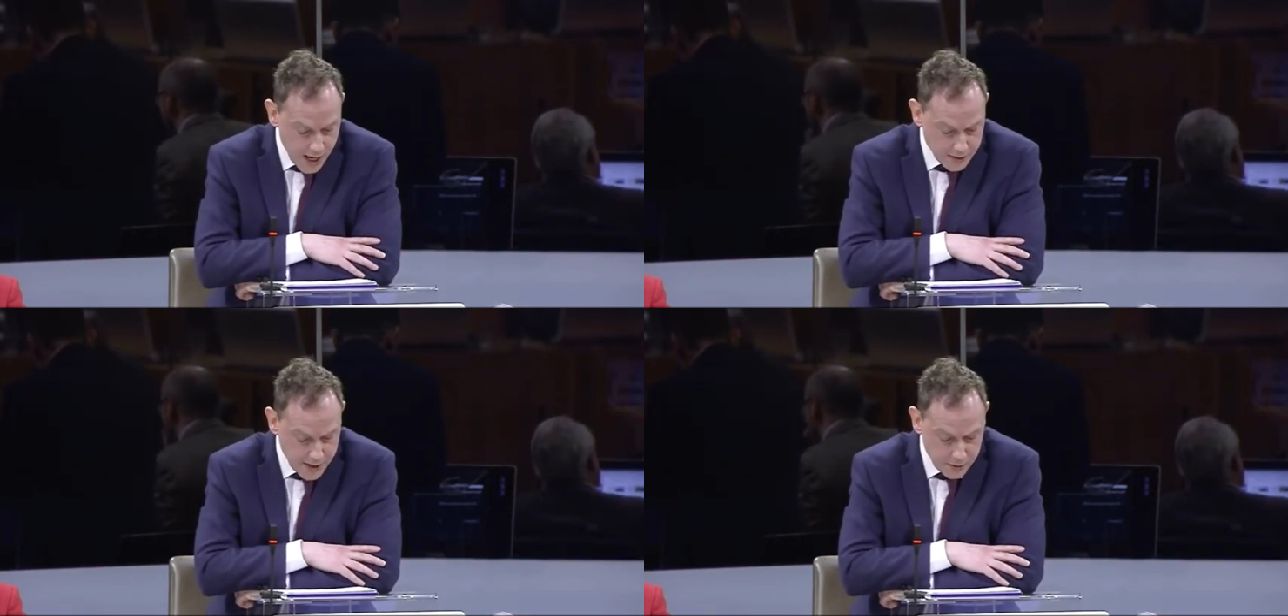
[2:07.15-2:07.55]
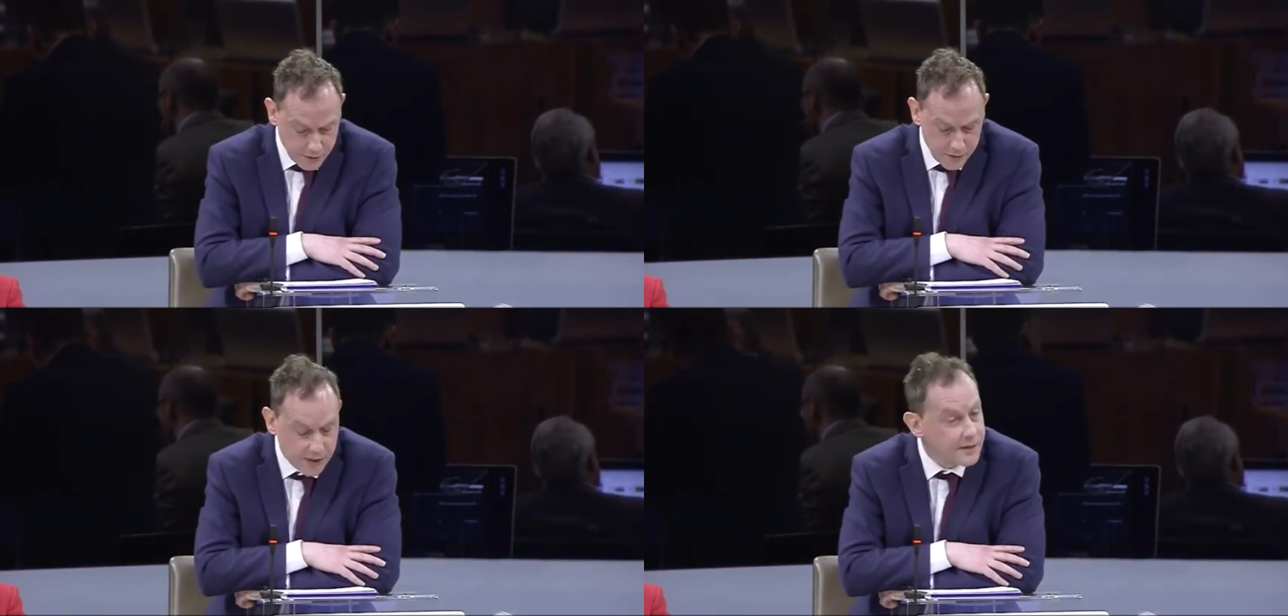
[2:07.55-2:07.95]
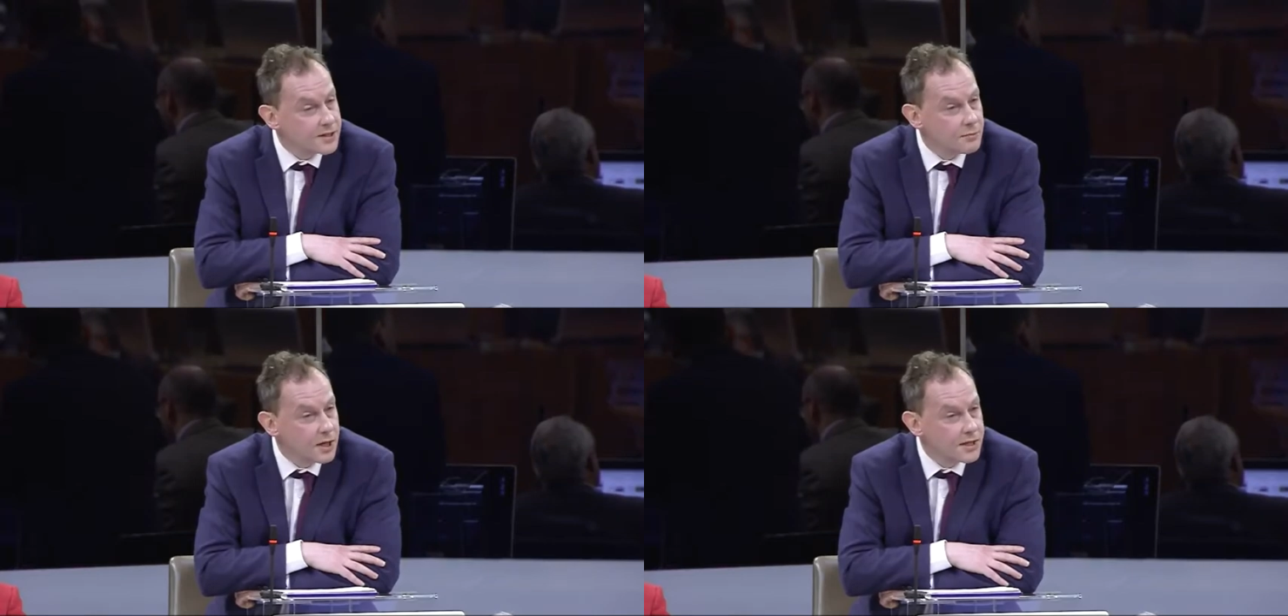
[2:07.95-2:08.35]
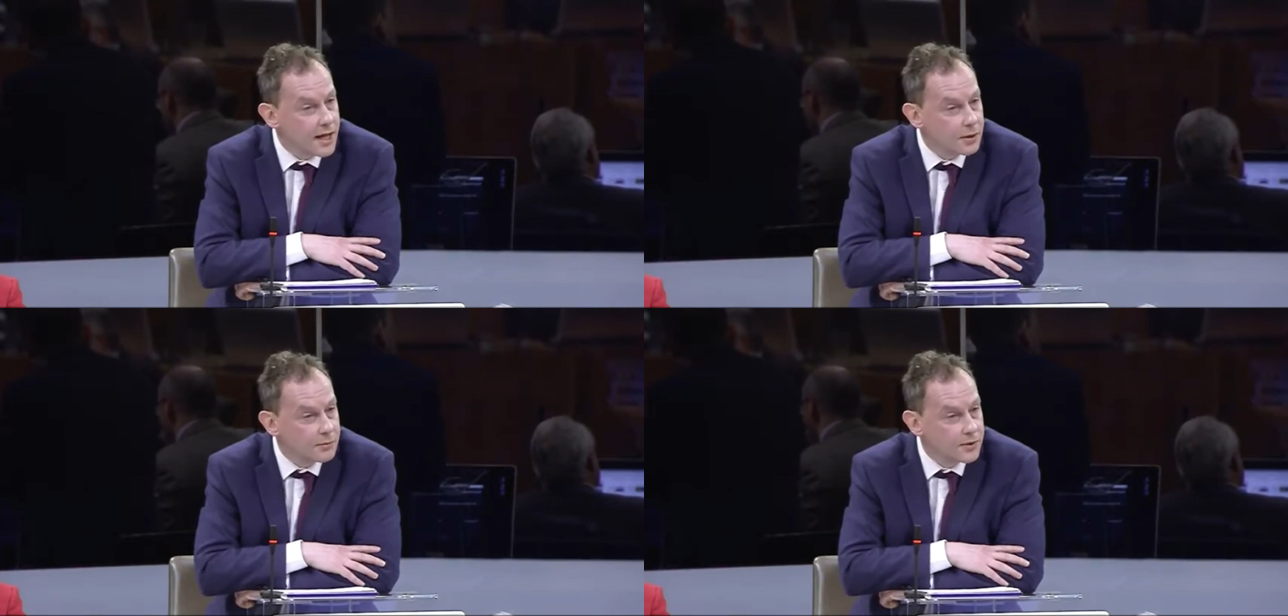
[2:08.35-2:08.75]
and how do you think this might
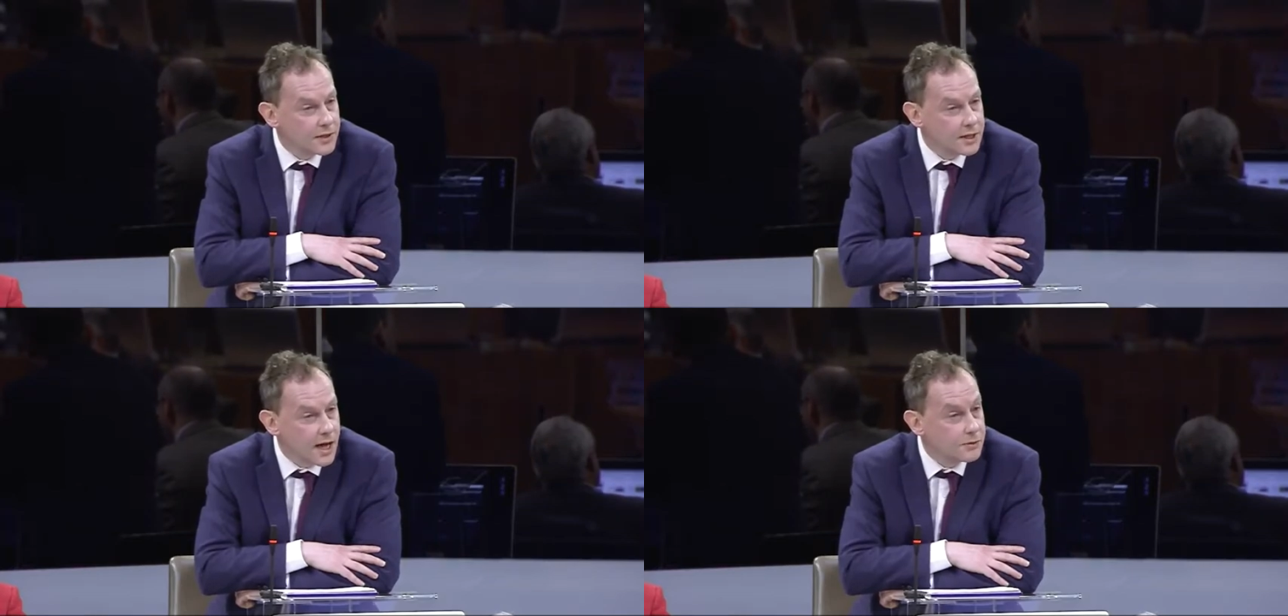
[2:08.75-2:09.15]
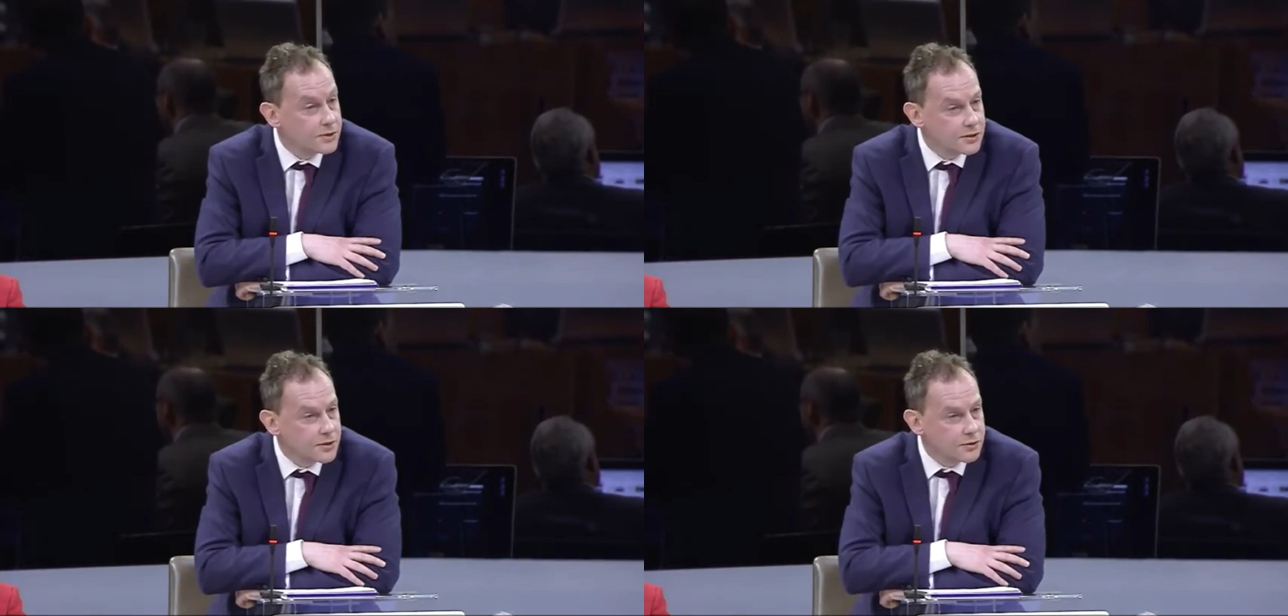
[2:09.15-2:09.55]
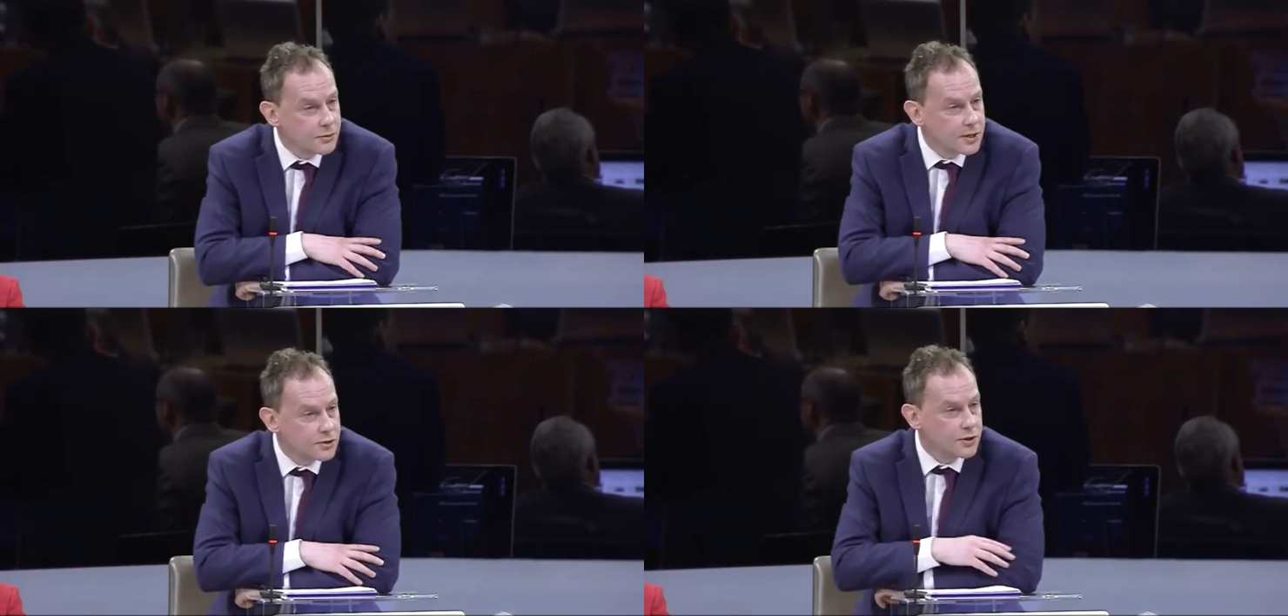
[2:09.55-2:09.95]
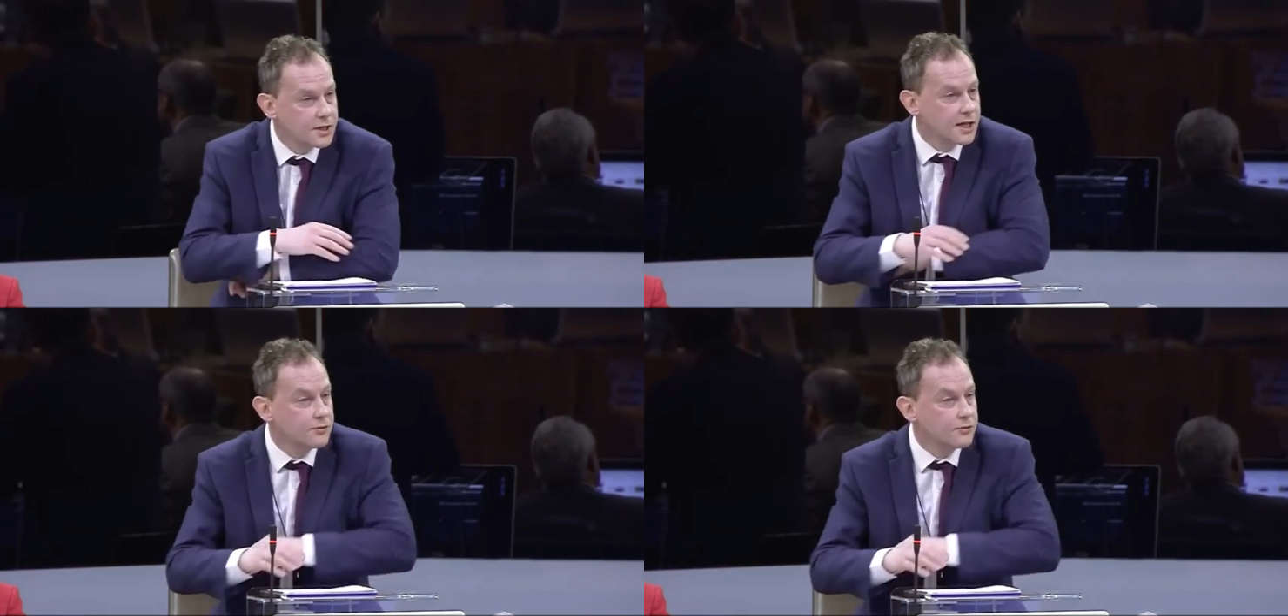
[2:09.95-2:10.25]
help the housing situation